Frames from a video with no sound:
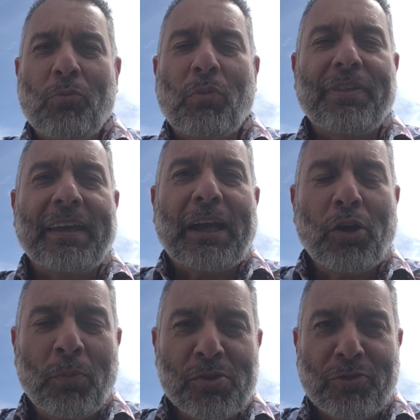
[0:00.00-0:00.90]
One thing I
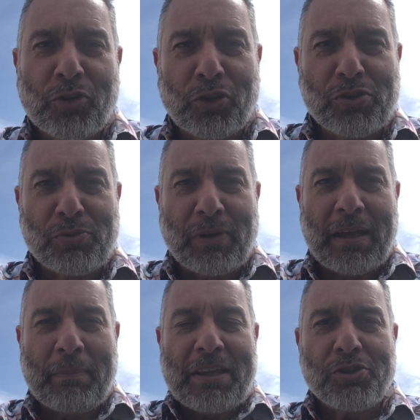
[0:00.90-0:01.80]
almost forgot
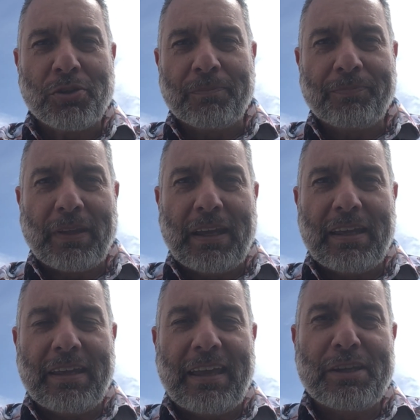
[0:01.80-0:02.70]
to mention
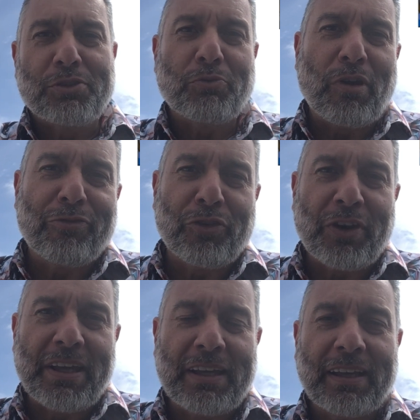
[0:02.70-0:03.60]
is the
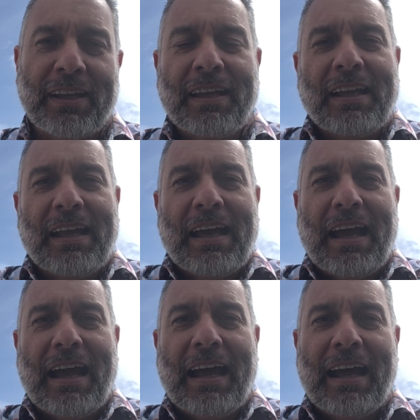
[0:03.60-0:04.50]
referee,
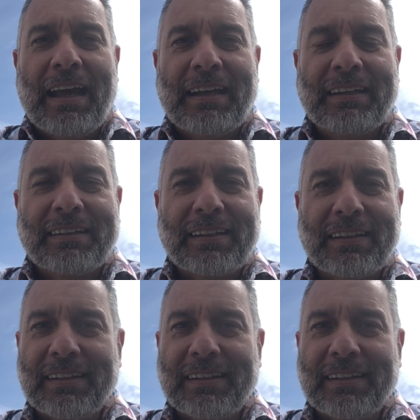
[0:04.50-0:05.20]
and